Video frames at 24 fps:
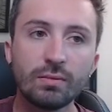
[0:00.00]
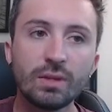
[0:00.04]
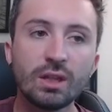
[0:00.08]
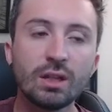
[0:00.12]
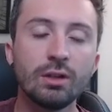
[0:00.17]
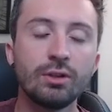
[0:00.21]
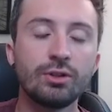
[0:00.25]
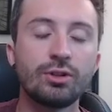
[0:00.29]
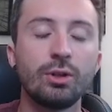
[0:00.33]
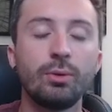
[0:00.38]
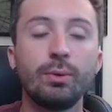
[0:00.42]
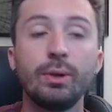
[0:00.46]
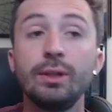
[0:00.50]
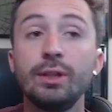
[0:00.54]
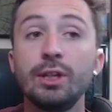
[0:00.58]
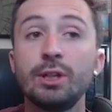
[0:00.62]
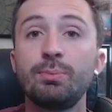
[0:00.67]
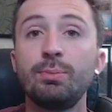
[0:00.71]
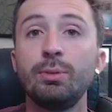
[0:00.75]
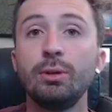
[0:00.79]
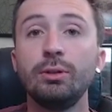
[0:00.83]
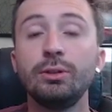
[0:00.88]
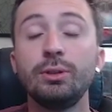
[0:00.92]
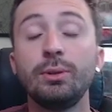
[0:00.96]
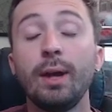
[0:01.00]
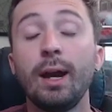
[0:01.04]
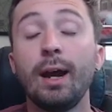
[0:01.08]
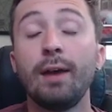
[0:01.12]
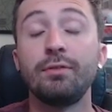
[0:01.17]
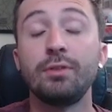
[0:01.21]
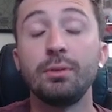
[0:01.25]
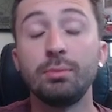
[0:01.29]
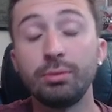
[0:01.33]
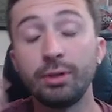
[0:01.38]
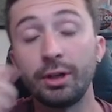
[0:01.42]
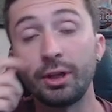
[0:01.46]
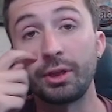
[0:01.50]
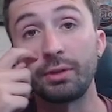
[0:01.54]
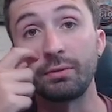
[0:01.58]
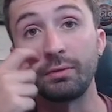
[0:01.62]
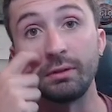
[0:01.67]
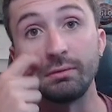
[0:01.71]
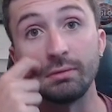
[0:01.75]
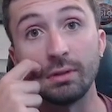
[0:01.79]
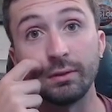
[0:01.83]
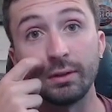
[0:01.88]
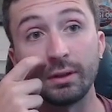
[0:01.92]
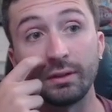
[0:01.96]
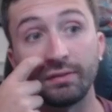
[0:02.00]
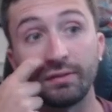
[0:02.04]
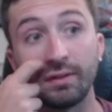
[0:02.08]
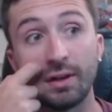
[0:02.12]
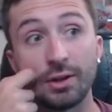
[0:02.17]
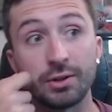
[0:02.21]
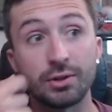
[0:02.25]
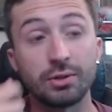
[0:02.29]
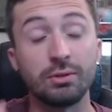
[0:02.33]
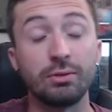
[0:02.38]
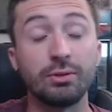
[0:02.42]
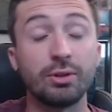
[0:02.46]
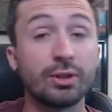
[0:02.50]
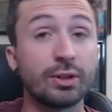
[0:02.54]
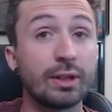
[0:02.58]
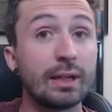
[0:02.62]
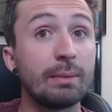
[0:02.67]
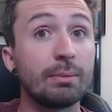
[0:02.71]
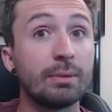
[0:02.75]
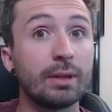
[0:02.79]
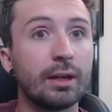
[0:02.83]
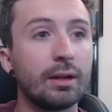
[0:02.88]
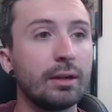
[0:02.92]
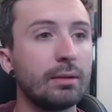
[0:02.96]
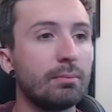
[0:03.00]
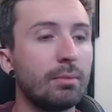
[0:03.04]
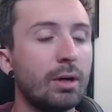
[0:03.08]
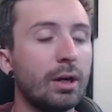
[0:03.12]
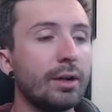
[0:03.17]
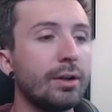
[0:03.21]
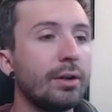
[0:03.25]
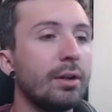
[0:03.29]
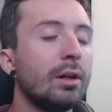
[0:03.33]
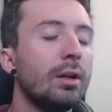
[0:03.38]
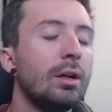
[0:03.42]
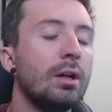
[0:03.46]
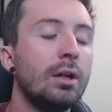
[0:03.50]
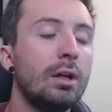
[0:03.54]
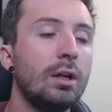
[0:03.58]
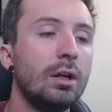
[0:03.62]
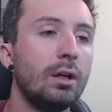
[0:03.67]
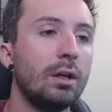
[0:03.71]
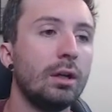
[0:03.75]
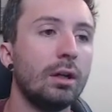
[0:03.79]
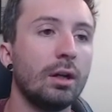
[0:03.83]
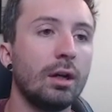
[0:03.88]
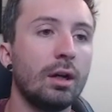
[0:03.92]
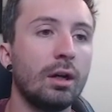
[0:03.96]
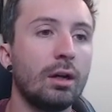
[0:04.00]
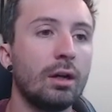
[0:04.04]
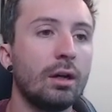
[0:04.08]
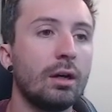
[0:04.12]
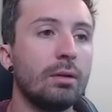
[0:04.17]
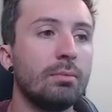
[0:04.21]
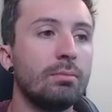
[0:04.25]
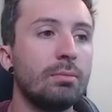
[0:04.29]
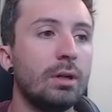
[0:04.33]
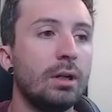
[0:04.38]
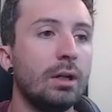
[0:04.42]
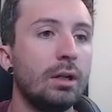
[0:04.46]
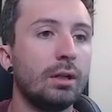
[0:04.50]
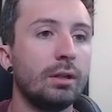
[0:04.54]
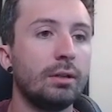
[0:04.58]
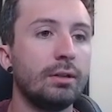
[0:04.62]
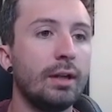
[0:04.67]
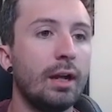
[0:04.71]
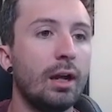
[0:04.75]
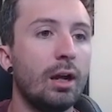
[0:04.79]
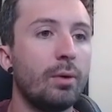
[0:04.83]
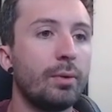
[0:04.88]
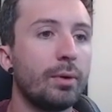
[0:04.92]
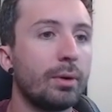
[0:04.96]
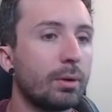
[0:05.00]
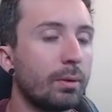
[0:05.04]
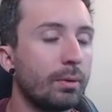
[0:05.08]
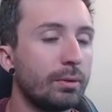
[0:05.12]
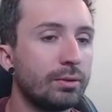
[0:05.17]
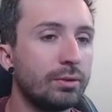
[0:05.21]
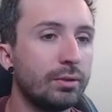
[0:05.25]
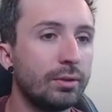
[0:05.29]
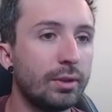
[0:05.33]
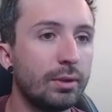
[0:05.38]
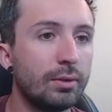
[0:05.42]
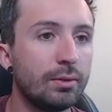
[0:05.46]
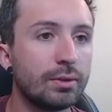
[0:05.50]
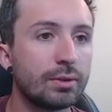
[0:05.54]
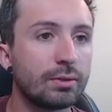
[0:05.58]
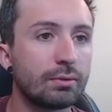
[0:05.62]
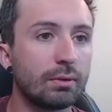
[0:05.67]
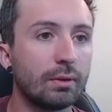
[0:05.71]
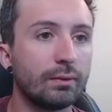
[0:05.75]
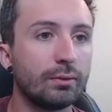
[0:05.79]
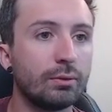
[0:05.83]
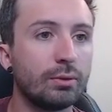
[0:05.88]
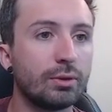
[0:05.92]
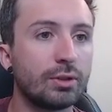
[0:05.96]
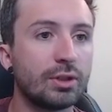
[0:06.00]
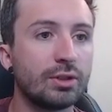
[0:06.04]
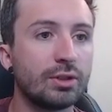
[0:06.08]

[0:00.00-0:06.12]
So in this build, you have to play 3 Living Fossil. Just keep that in mind. Now we are going to use Revolution